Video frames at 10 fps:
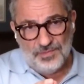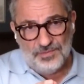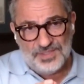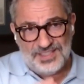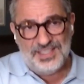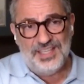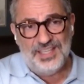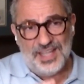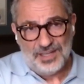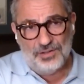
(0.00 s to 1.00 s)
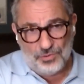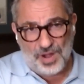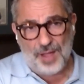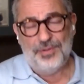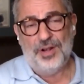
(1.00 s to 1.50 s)
see and
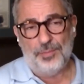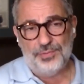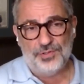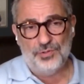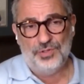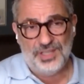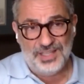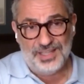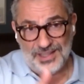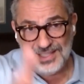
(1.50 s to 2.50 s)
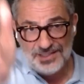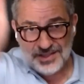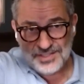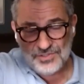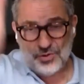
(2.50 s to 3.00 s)
grab an opportunity, it leads
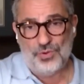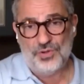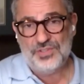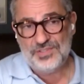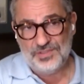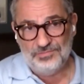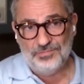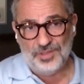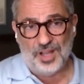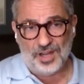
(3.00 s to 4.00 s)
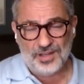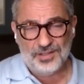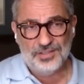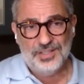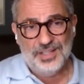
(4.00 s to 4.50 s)
us towards luck.
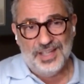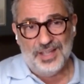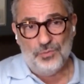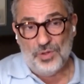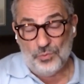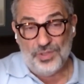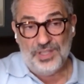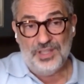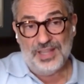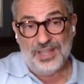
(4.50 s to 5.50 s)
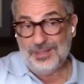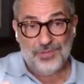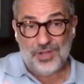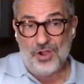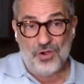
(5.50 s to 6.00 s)
And when we let
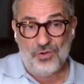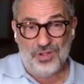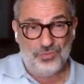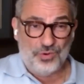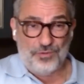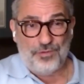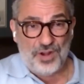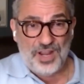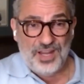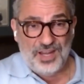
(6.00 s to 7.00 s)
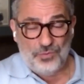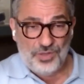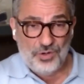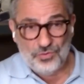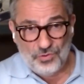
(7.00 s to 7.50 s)
them go and we're afraid and we
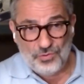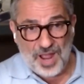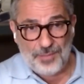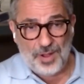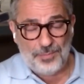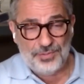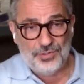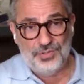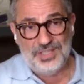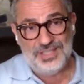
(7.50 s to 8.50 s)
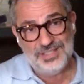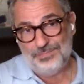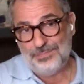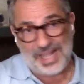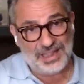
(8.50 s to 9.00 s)
don't grab opportunities,
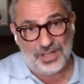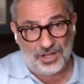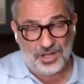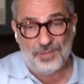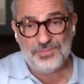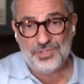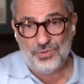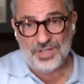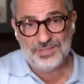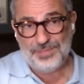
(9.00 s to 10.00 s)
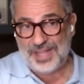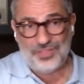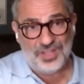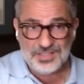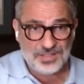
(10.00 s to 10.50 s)
bad luck comes to us, bad
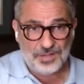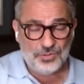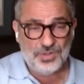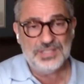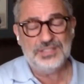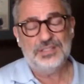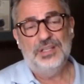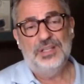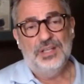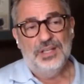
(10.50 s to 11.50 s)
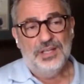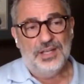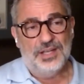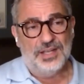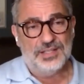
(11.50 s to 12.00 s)
things come to us.
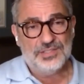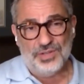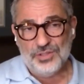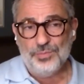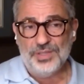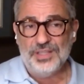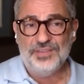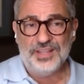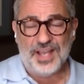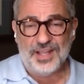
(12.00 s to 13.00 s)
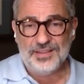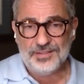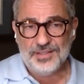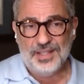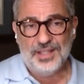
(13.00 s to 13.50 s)
So I do believe in that.
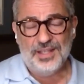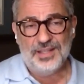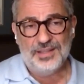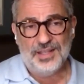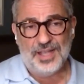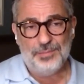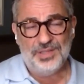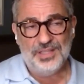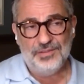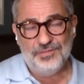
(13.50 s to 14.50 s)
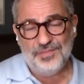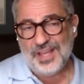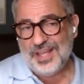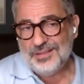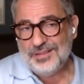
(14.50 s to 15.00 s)
And I believe that